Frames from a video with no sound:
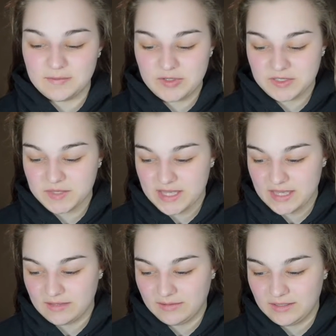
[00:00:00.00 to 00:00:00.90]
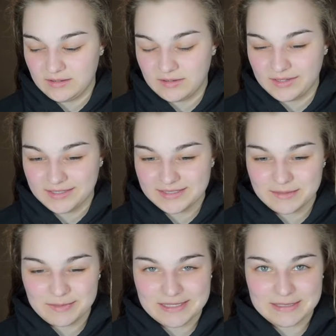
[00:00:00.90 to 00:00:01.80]
just so I can get like, you know, I guess
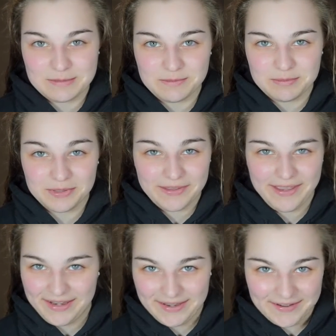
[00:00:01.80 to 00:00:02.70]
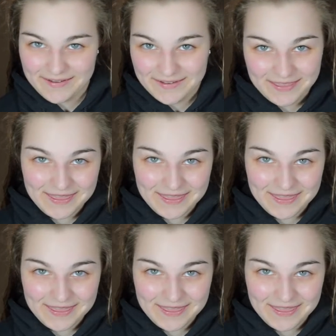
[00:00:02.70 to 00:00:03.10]
the best blend